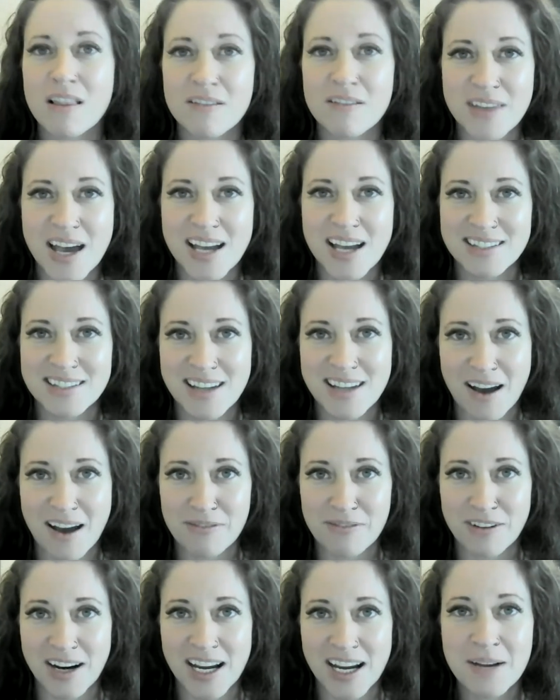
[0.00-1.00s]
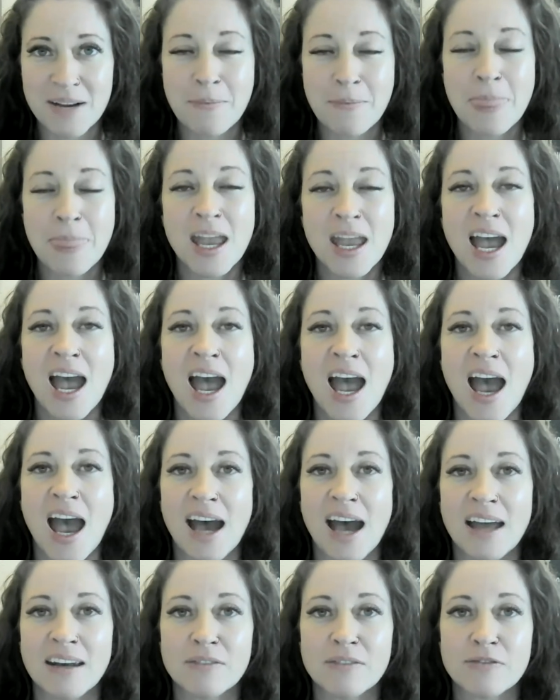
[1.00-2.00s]
all of that stuff, right?
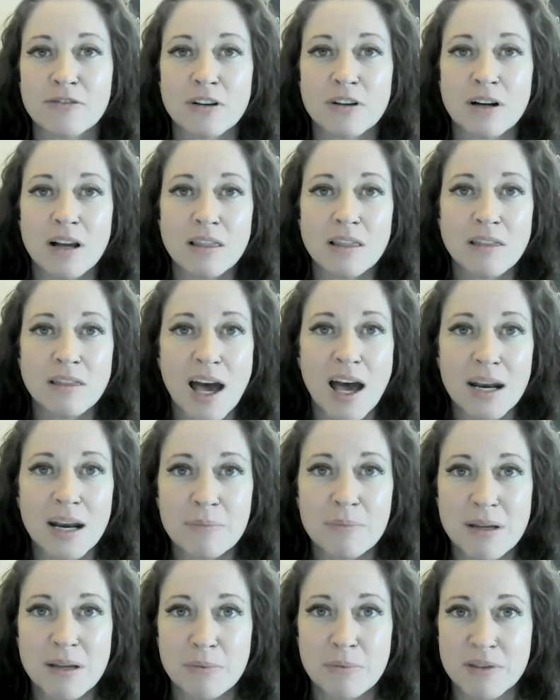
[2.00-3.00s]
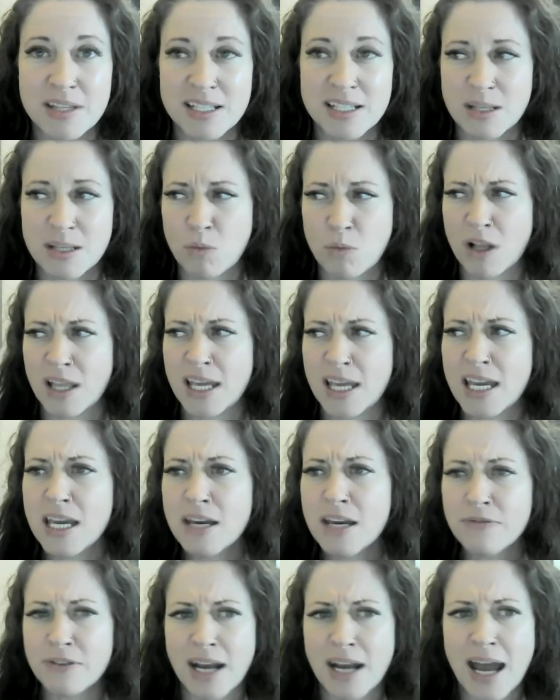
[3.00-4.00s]
And for a lot of people, they said,
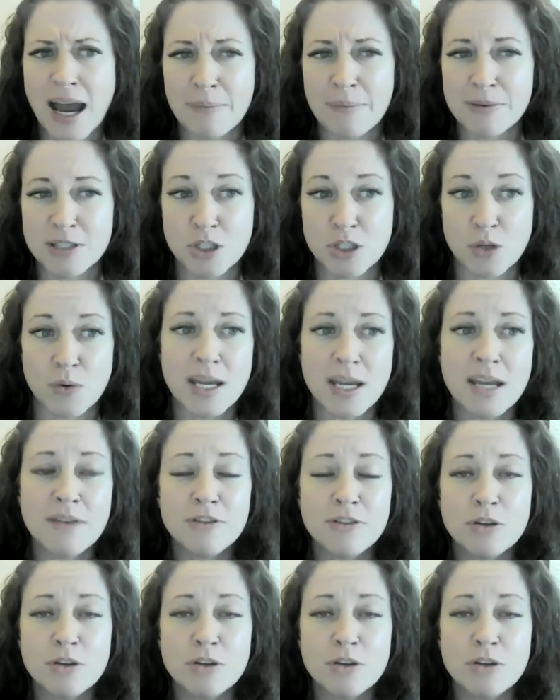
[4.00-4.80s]
well, if it happens to you,